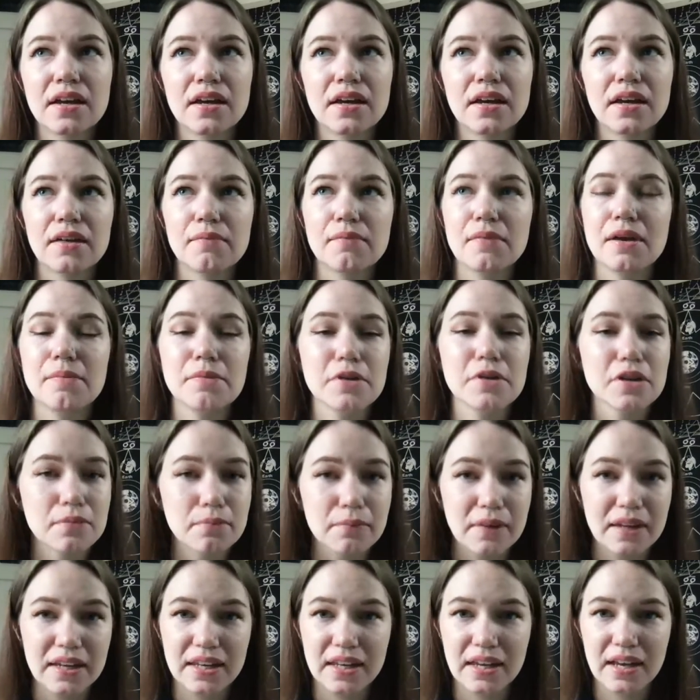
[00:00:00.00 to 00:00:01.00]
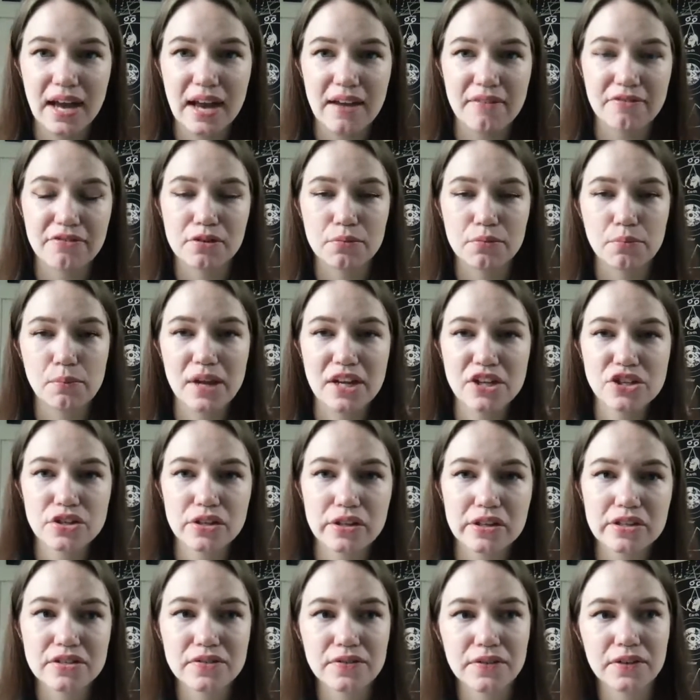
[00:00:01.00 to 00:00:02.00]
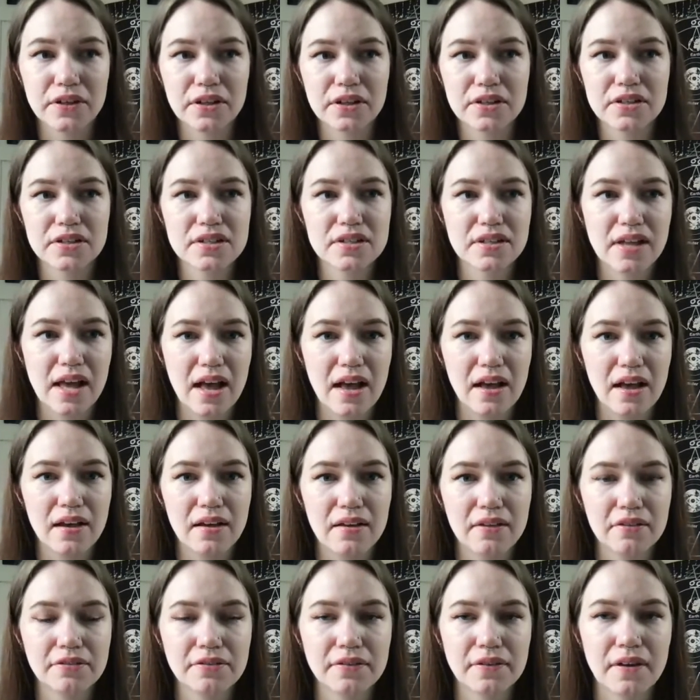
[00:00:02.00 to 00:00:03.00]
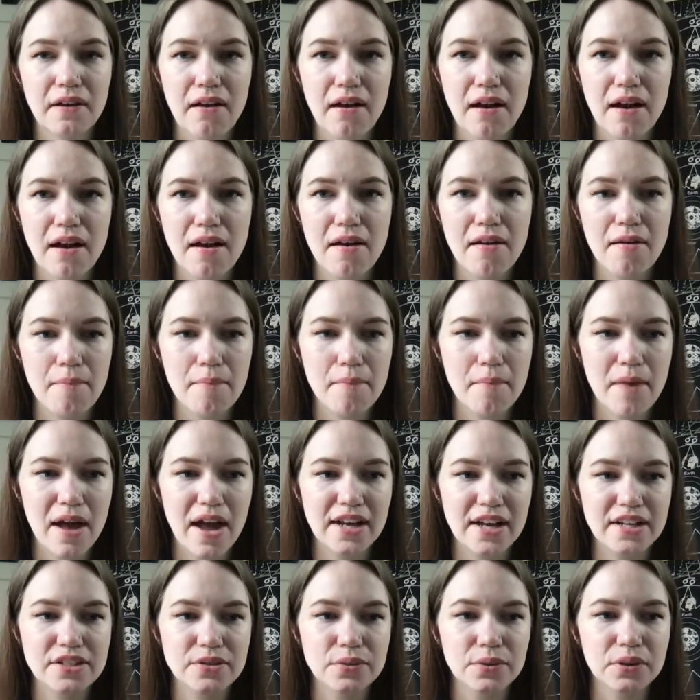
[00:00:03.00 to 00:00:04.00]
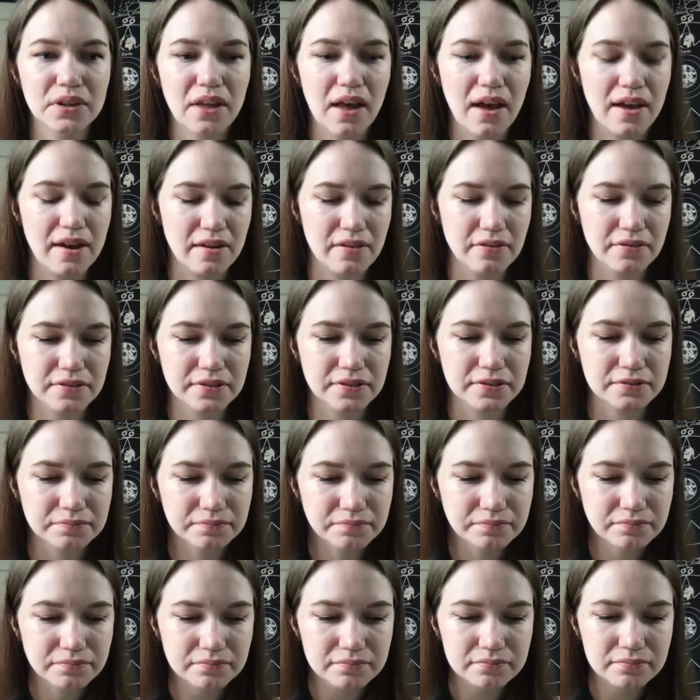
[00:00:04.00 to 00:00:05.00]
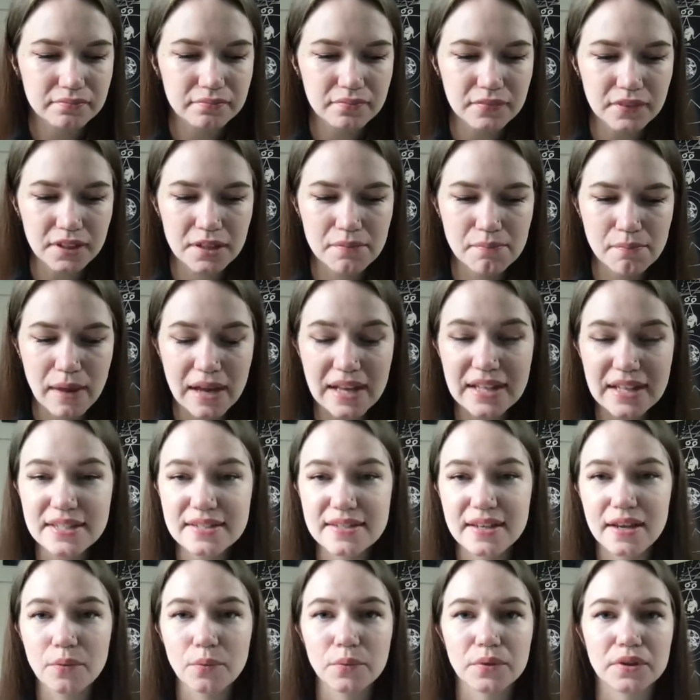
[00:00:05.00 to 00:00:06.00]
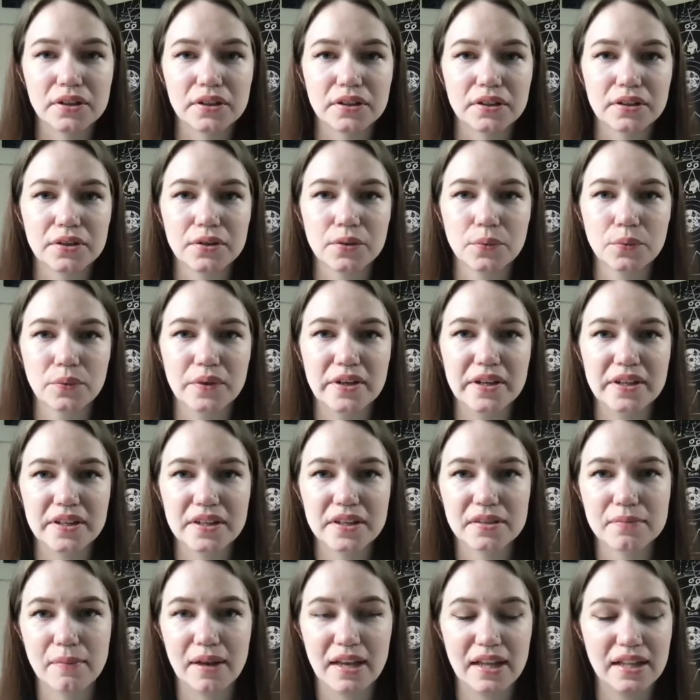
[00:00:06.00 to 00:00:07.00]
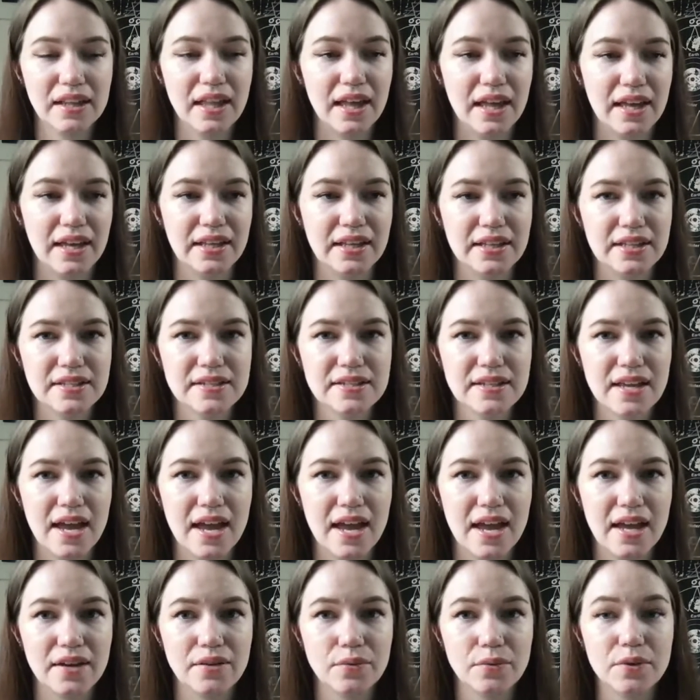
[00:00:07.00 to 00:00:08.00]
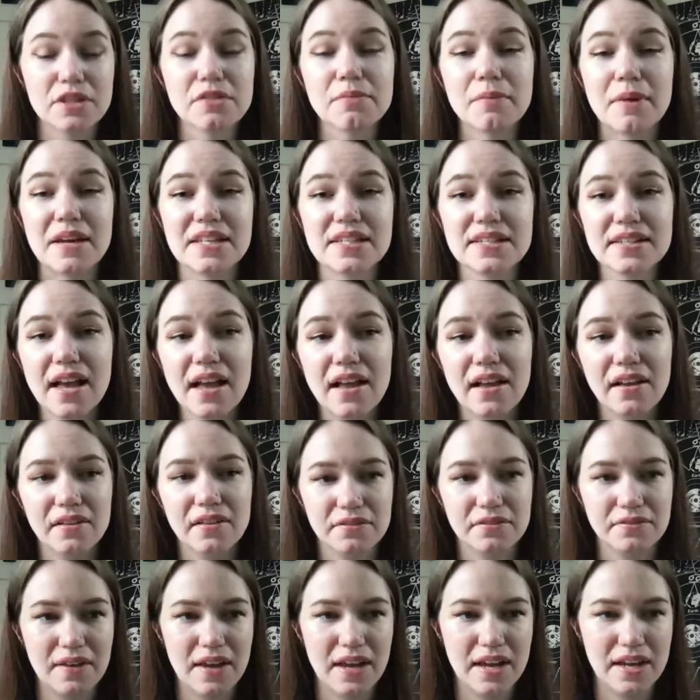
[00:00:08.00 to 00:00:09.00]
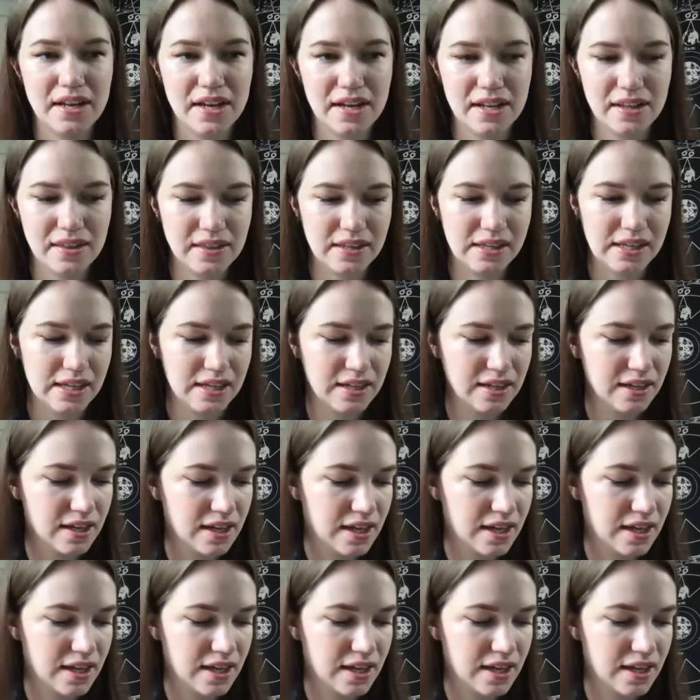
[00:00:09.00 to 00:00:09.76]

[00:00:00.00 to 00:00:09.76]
Maybe you're making affirmations for yourself. I do a lot of mindset work with my clients and with myself, and I think